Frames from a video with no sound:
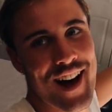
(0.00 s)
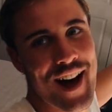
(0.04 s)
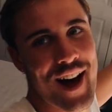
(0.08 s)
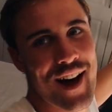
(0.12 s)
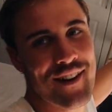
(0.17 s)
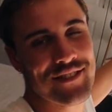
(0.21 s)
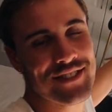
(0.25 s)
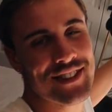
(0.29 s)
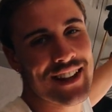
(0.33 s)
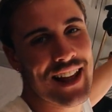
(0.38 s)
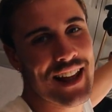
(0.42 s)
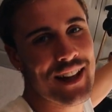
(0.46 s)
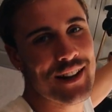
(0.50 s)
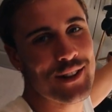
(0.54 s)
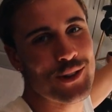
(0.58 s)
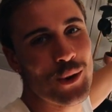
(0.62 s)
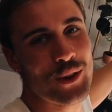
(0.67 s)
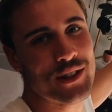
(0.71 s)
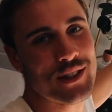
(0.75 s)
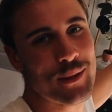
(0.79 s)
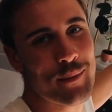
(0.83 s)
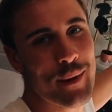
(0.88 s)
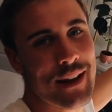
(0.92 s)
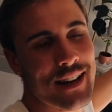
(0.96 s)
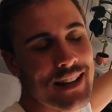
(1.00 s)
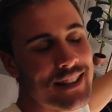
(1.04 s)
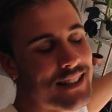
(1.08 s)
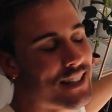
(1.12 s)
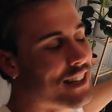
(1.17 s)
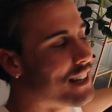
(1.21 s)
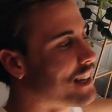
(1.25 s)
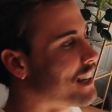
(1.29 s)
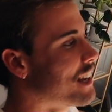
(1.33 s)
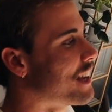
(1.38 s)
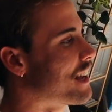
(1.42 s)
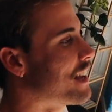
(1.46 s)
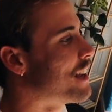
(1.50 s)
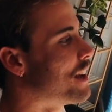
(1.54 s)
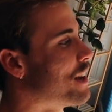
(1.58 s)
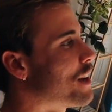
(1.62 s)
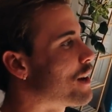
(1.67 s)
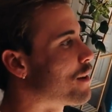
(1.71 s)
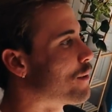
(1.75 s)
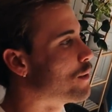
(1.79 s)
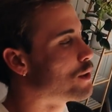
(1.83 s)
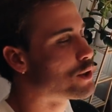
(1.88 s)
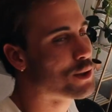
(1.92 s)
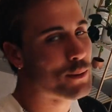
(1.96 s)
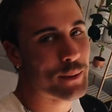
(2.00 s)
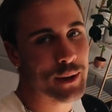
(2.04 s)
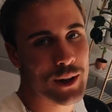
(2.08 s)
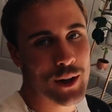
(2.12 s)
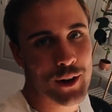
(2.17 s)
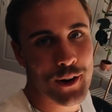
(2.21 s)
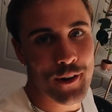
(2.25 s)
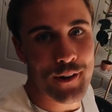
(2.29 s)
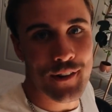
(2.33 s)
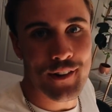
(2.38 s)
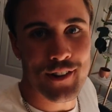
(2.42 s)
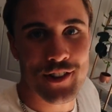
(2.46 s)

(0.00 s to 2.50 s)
after that. Doing some editing, which will be good.